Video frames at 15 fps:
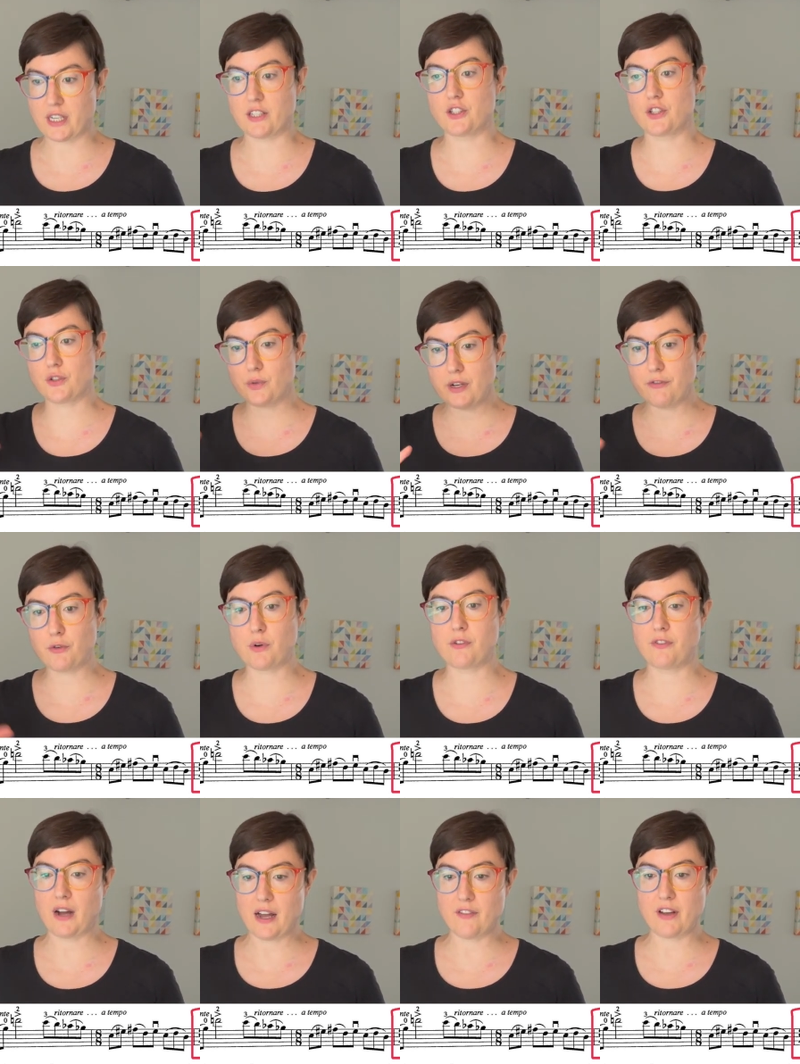It's 3, 4,
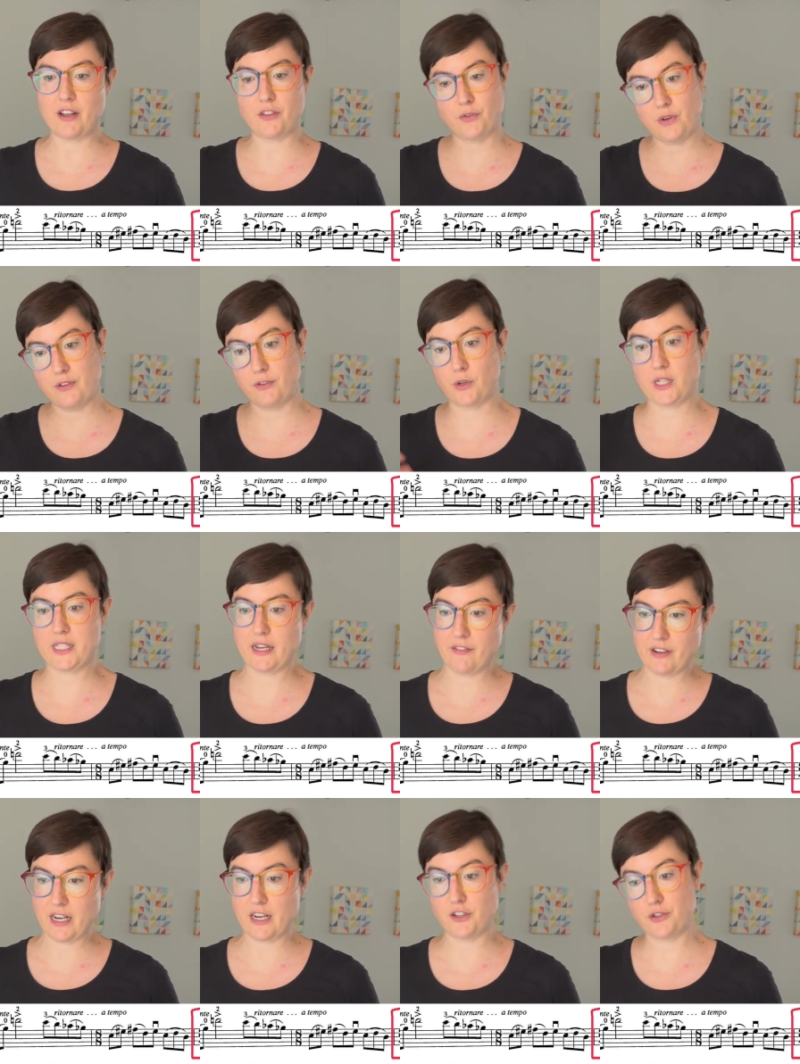5, 8, 3, 4,
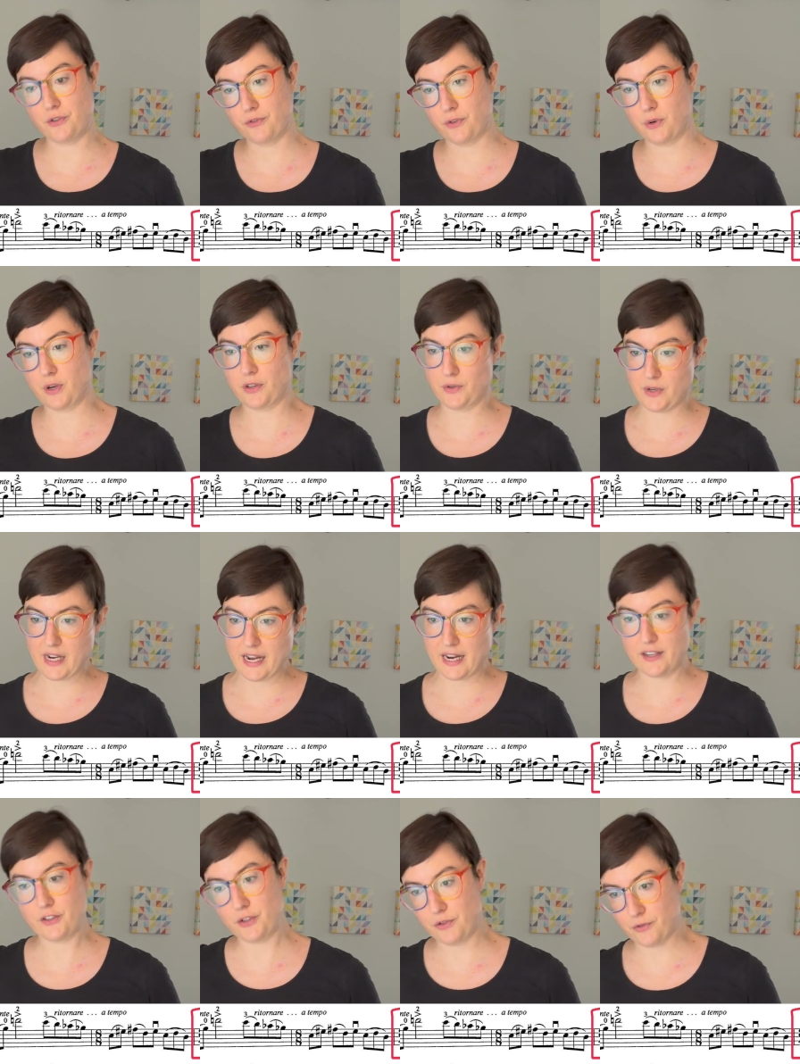7, 8, 2, 4, 3,
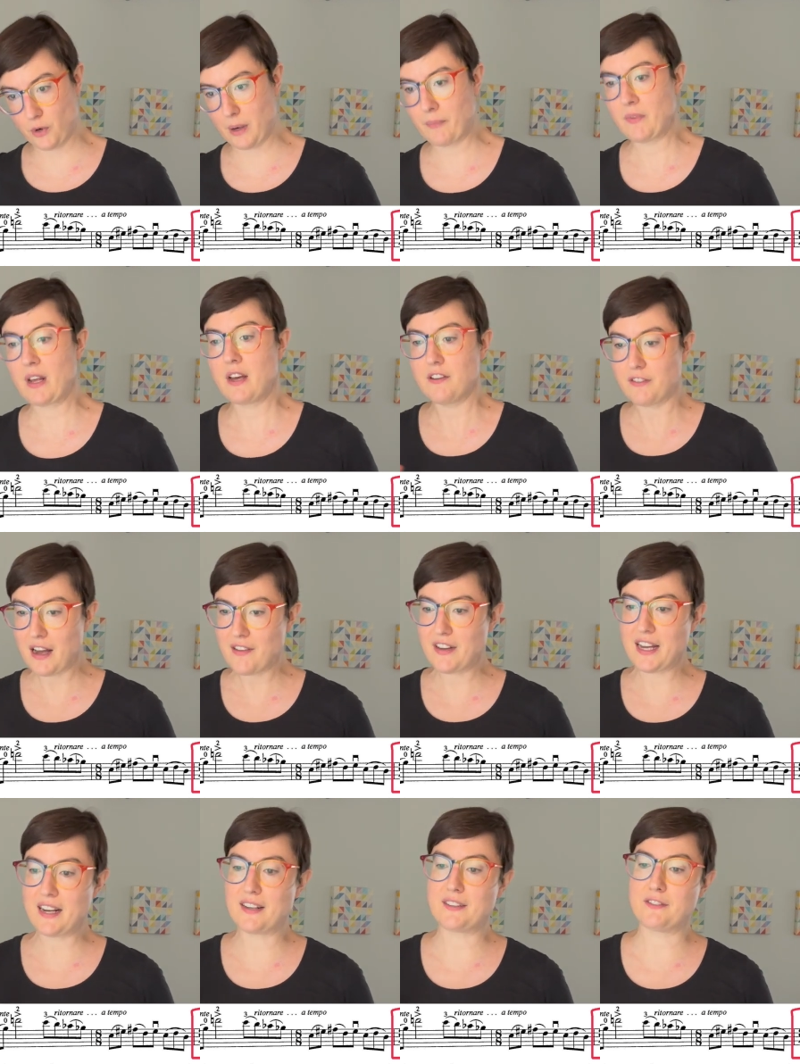8, 2, 4, 5,
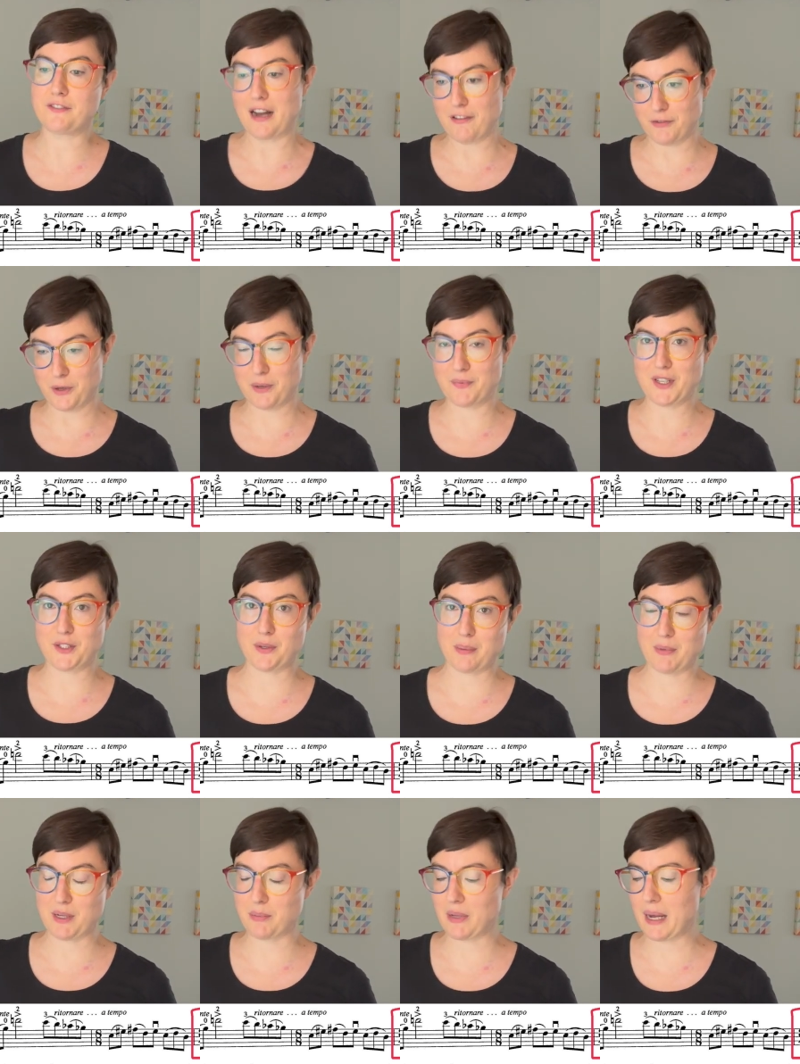8, 5, 4. That's what I'm
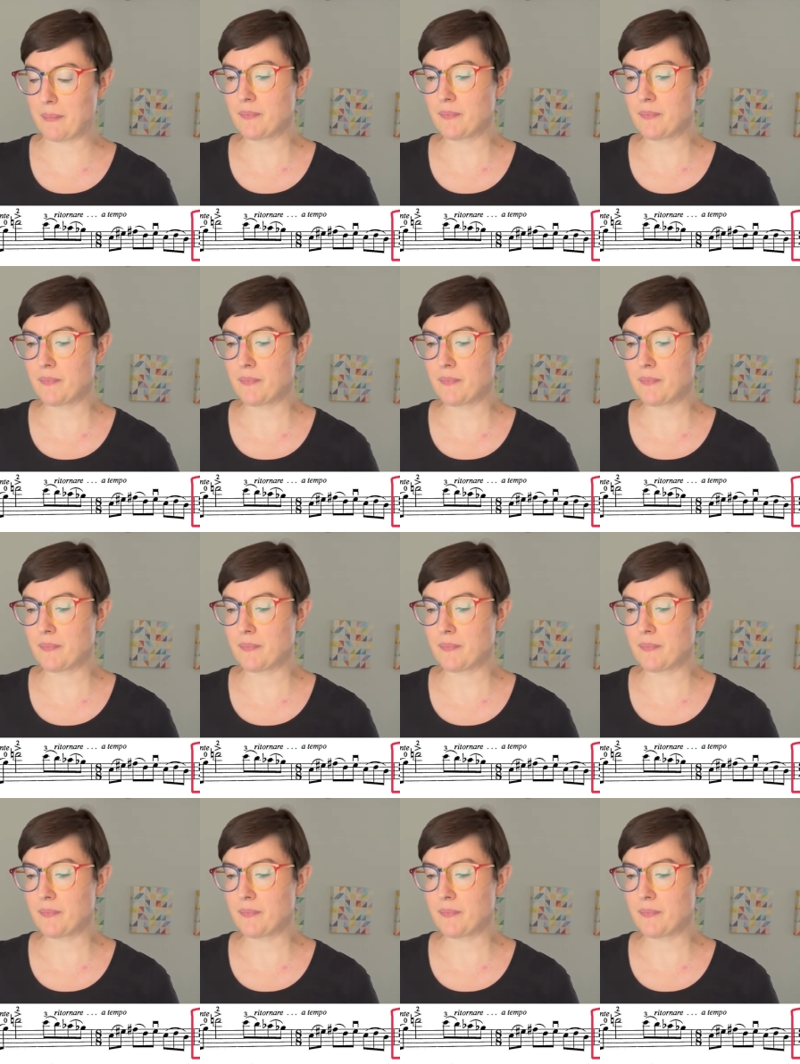going to play.